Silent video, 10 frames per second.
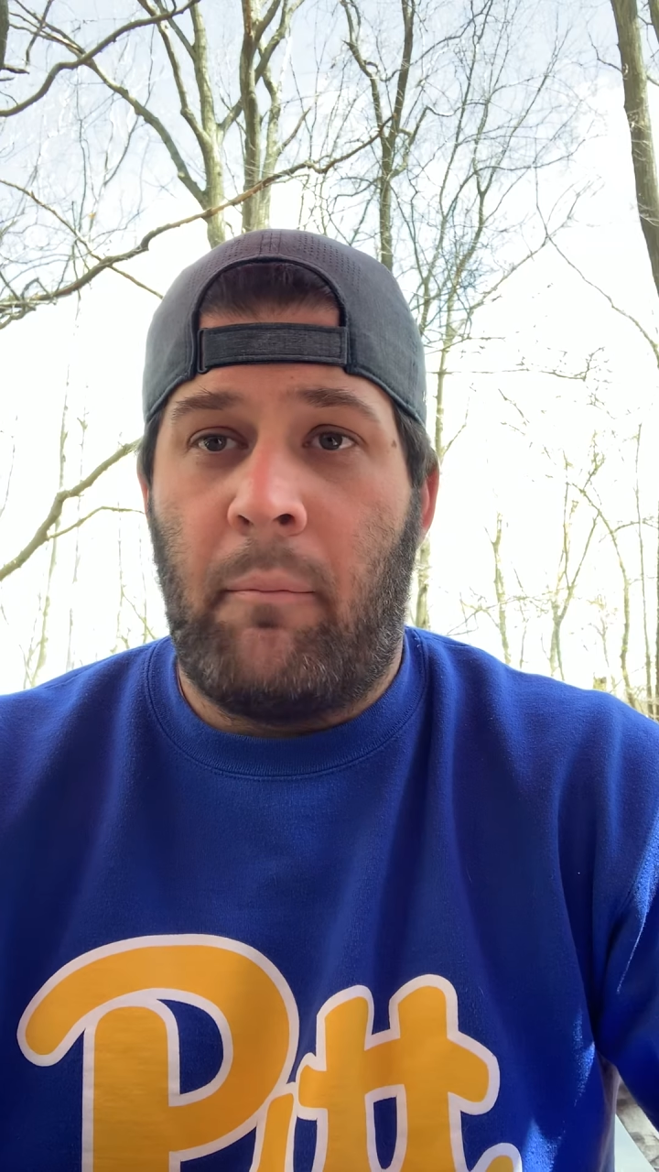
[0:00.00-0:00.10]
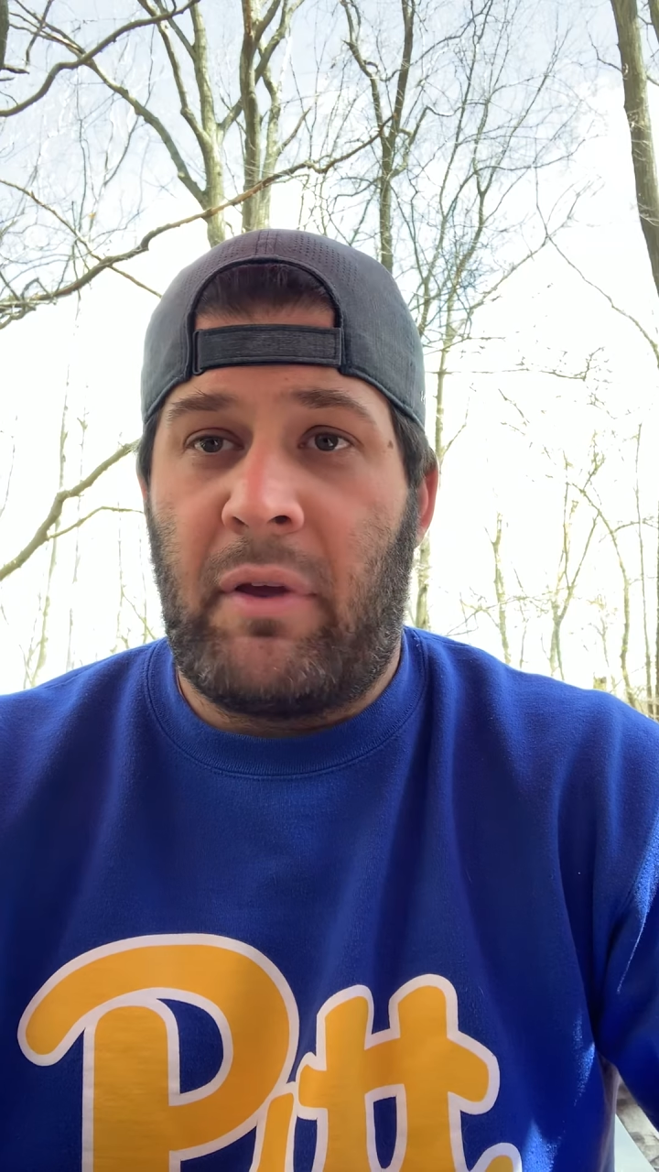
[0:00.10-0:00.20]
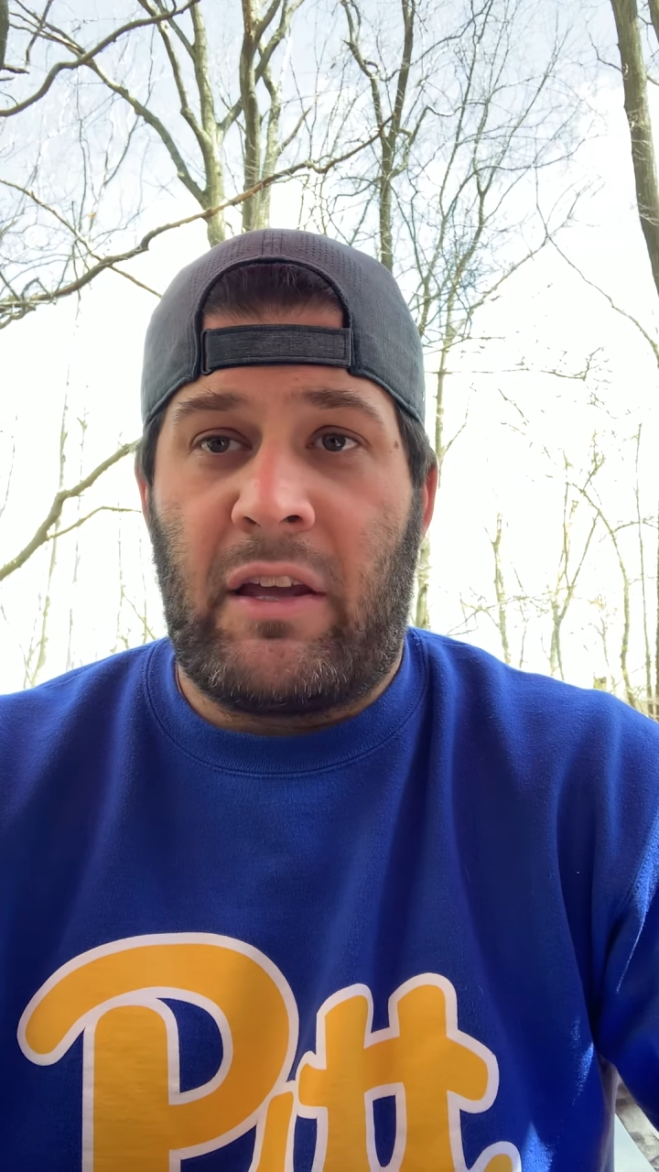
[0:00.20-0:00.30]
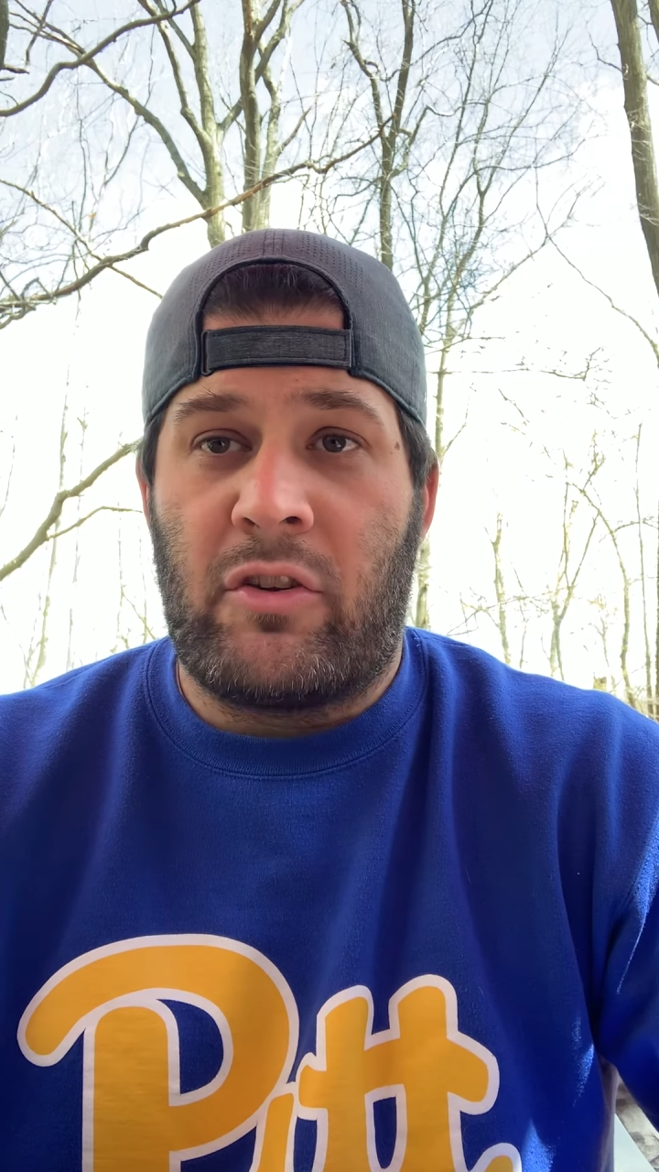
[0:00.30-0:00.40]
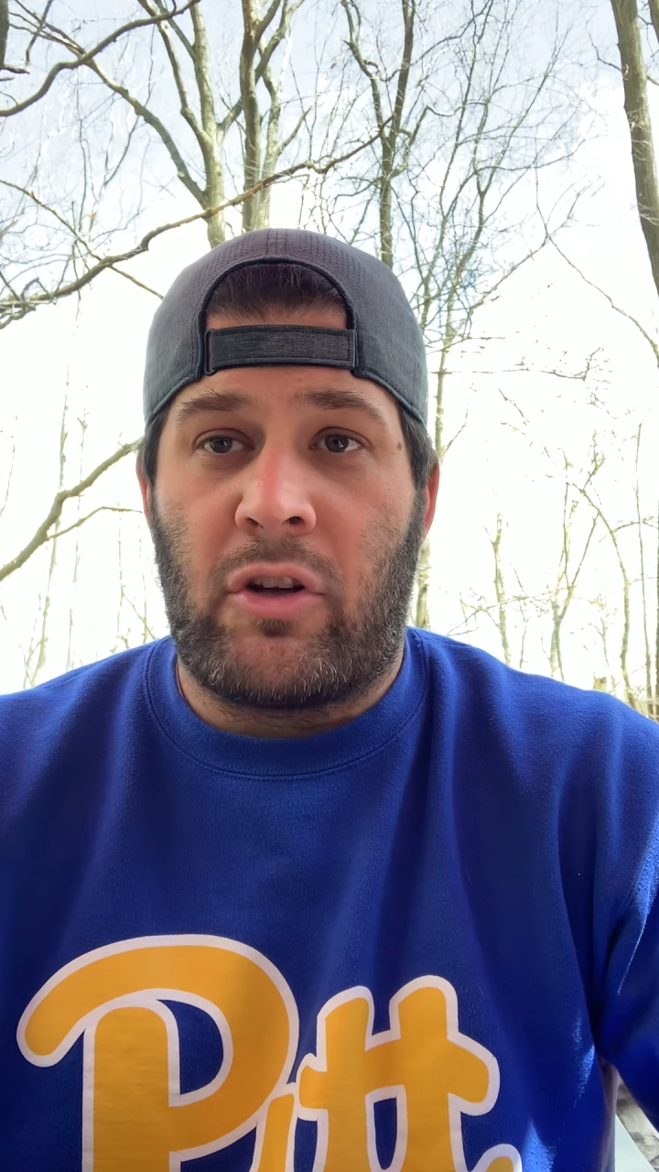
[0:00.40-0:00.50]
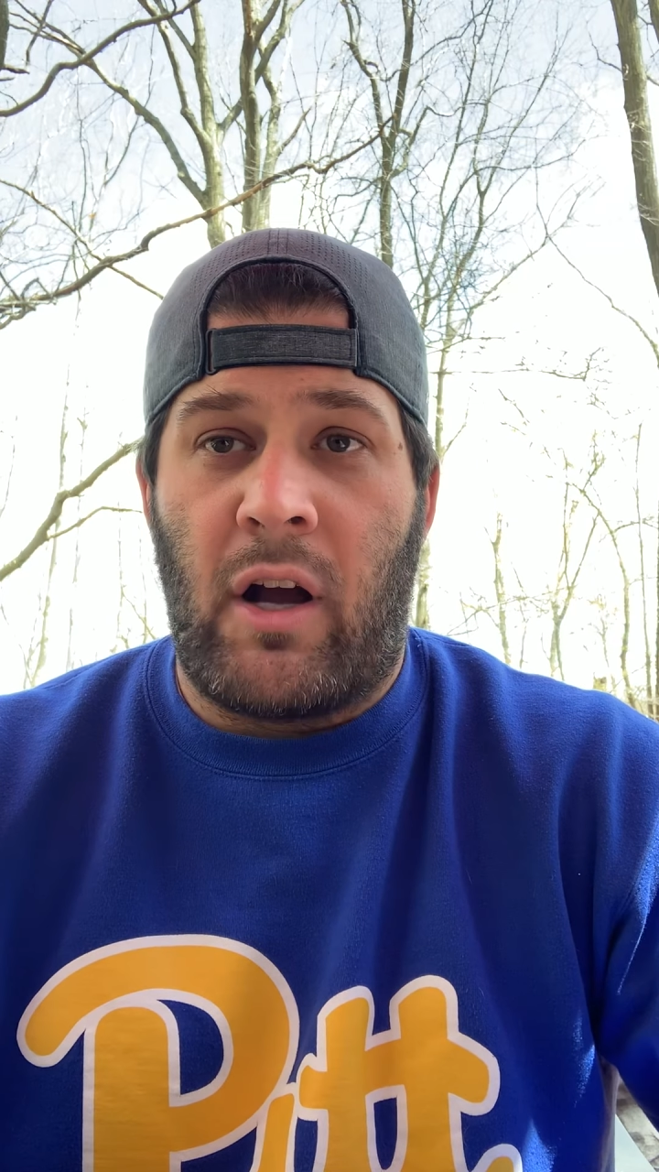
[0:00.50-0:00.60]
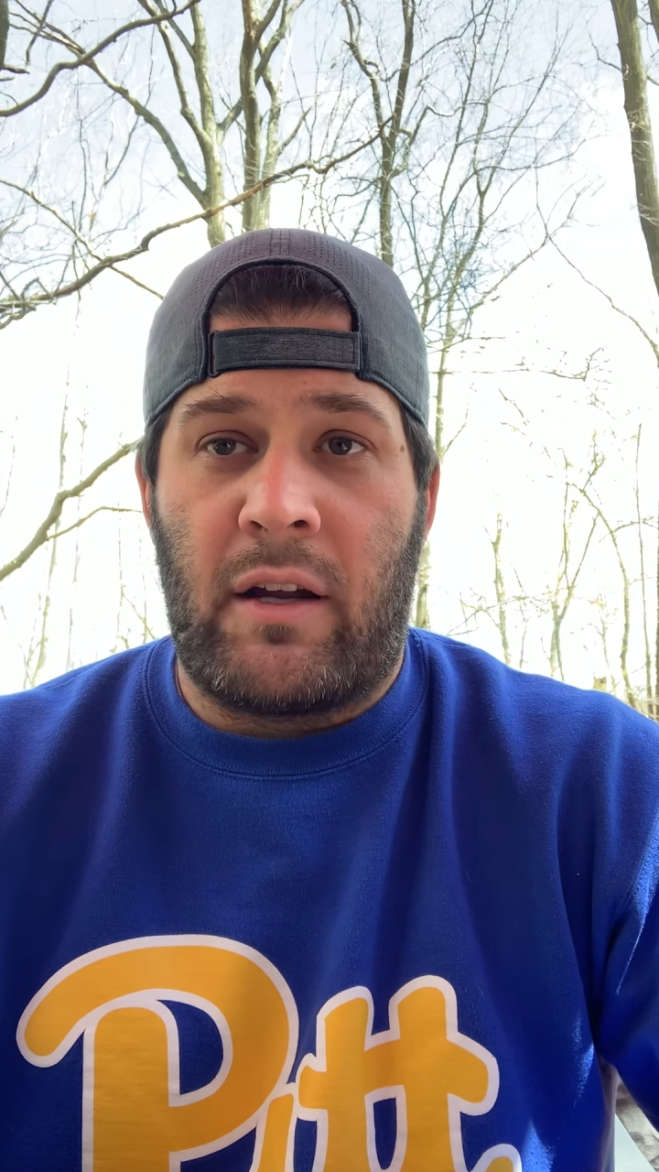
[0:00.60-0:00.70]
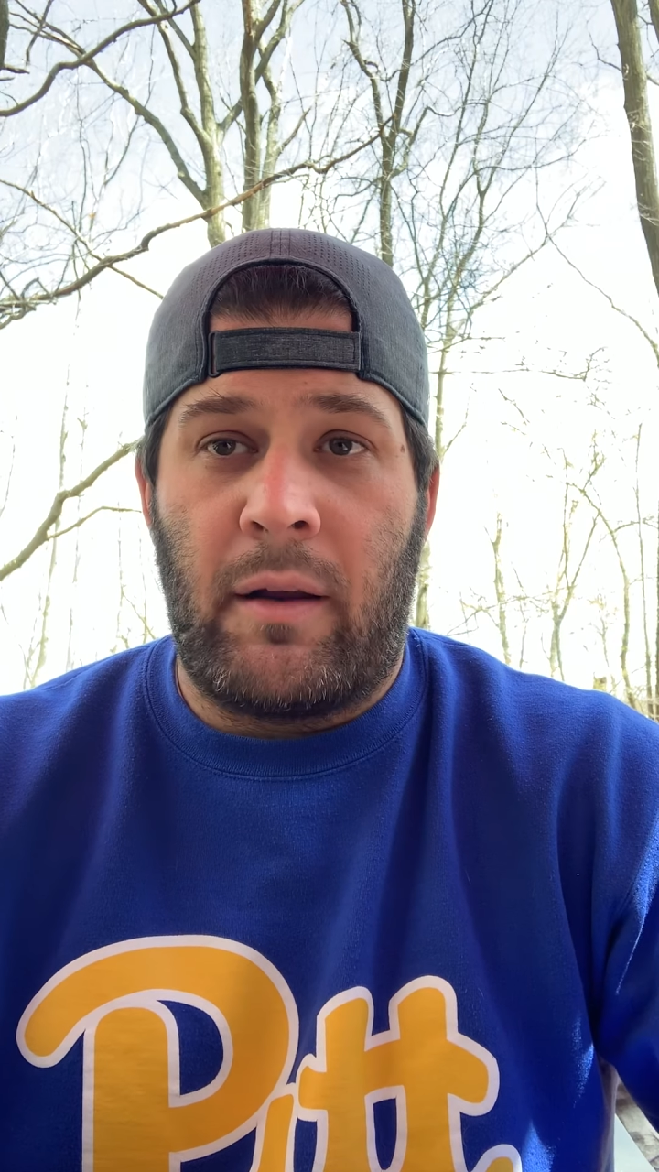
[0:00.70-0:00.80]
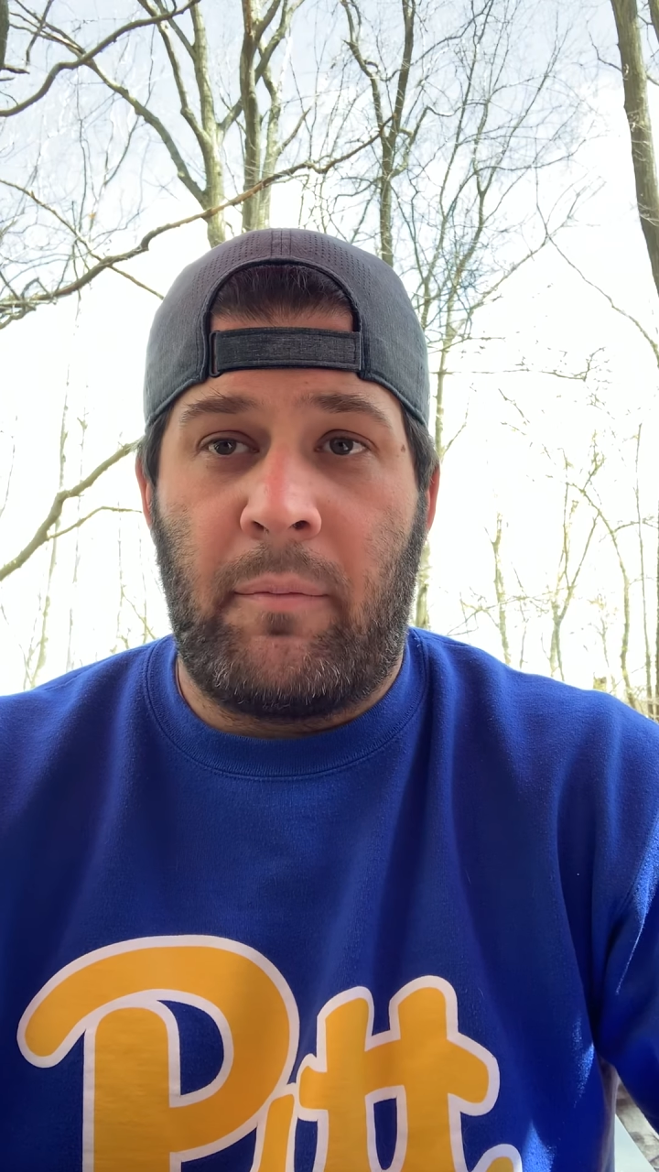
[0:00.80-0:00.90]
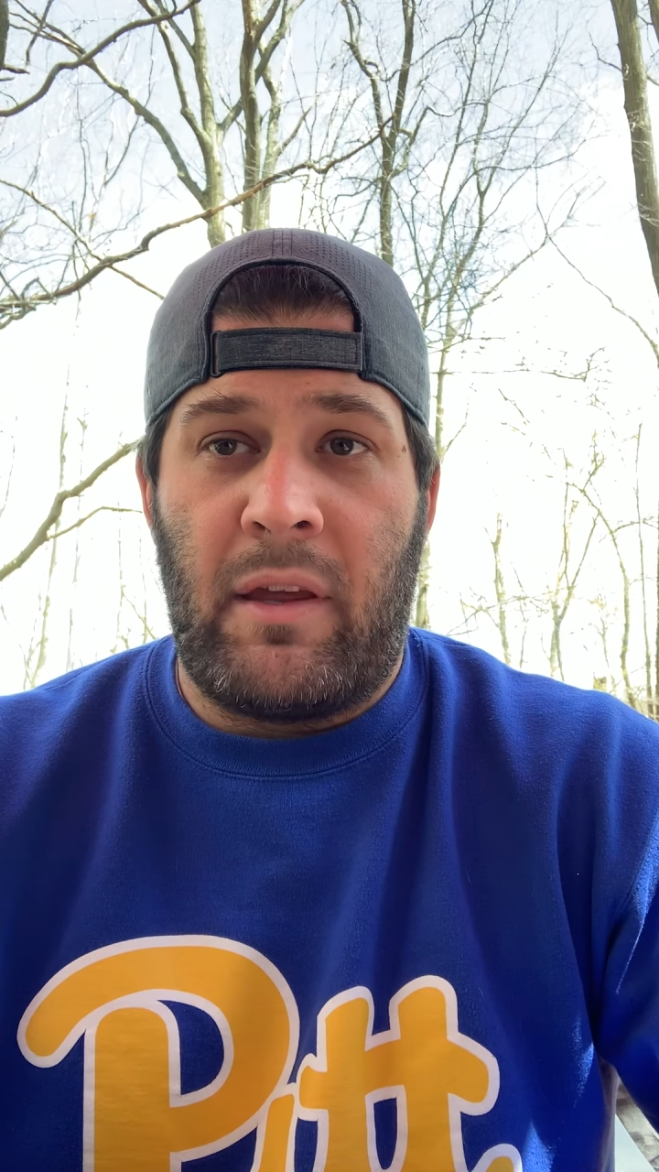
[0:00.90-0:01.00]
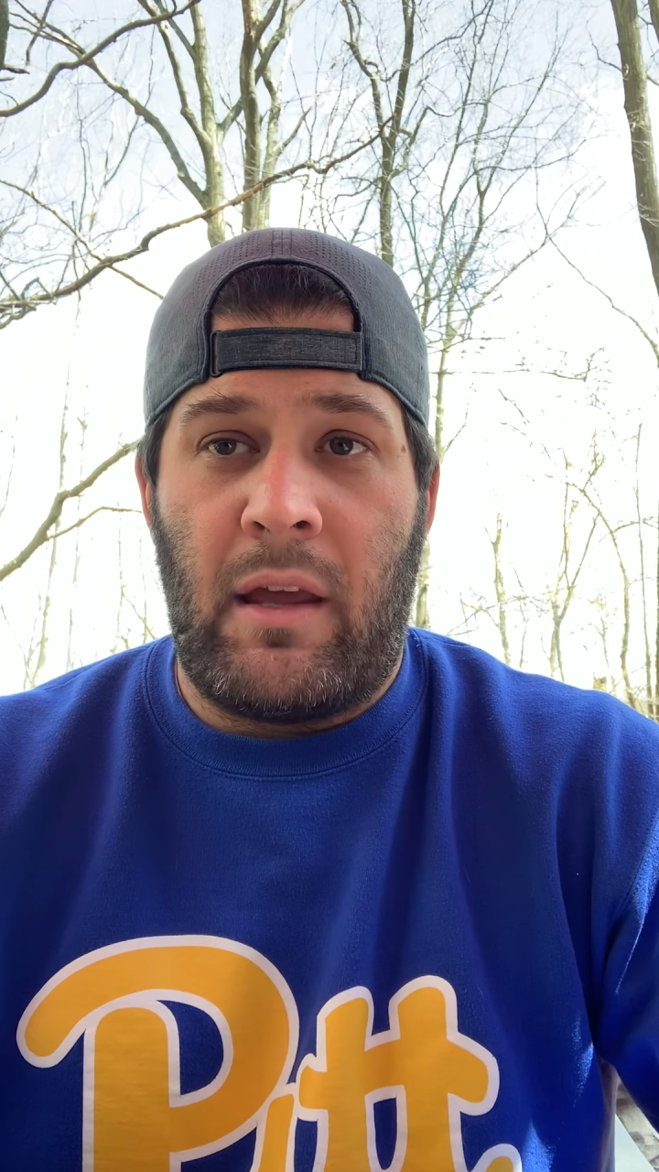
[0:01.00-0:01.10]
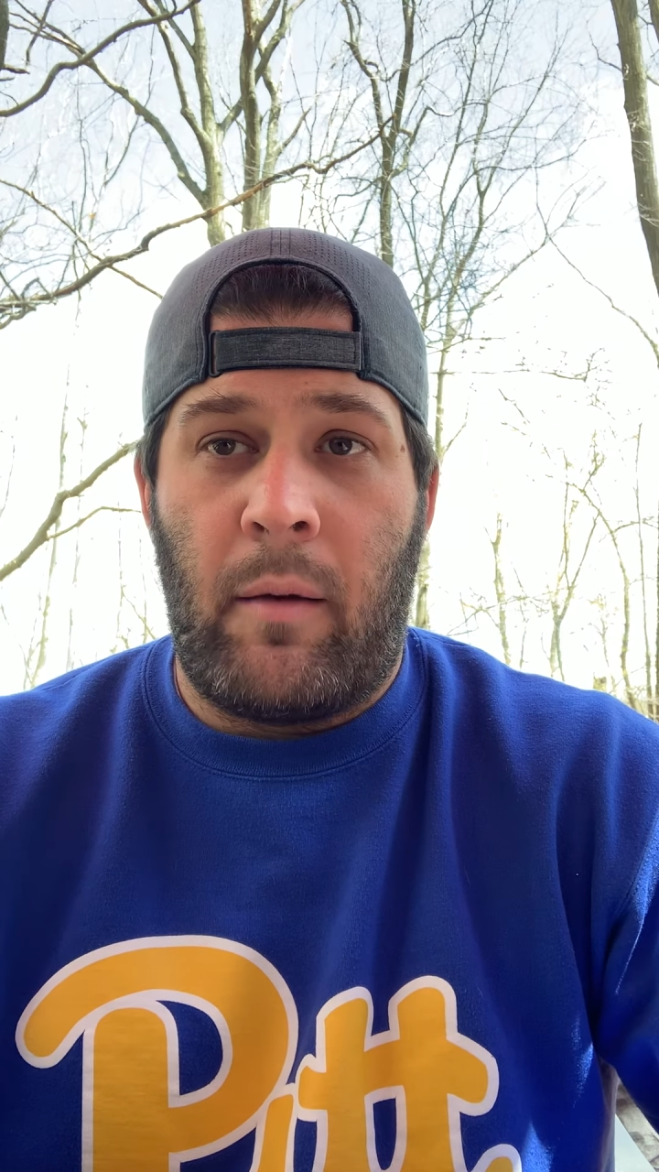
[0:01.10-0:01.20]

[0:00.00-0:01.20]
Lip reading: because you're not going to be